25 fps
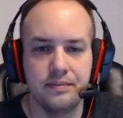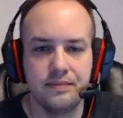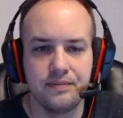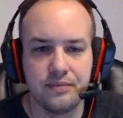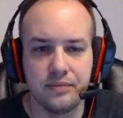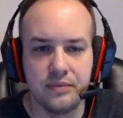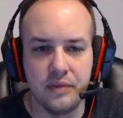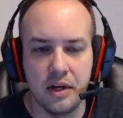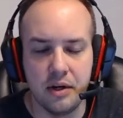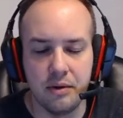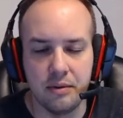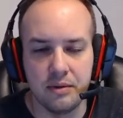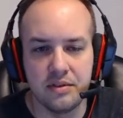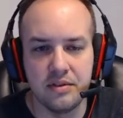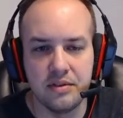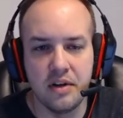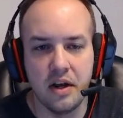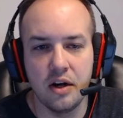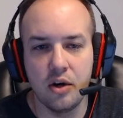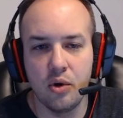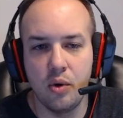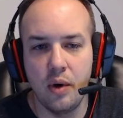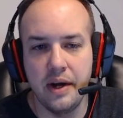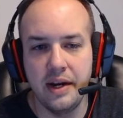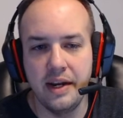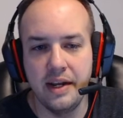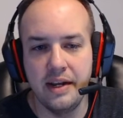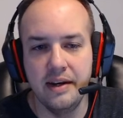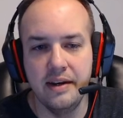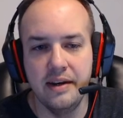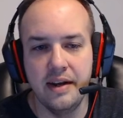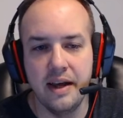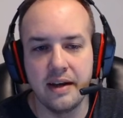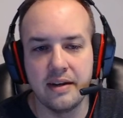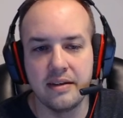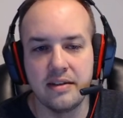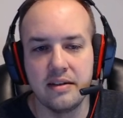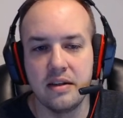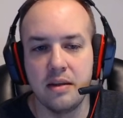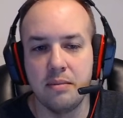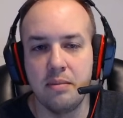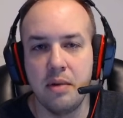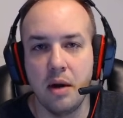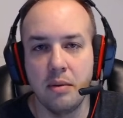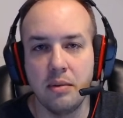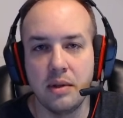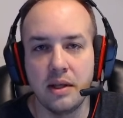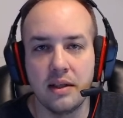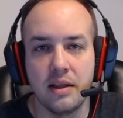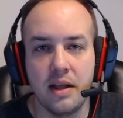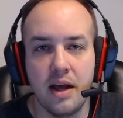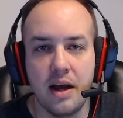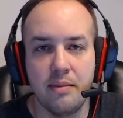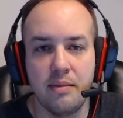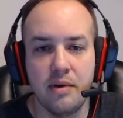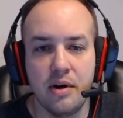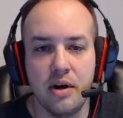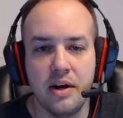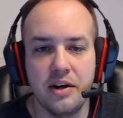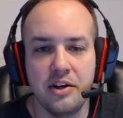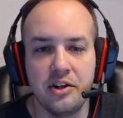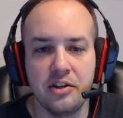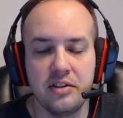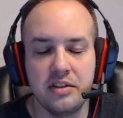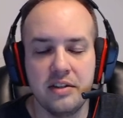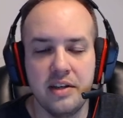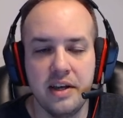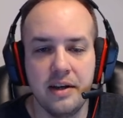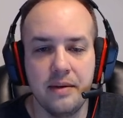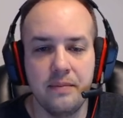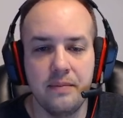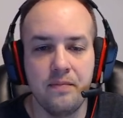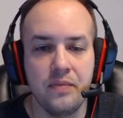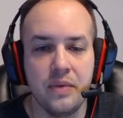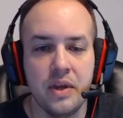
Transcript: No, it's not quite indexed in the public library just yet.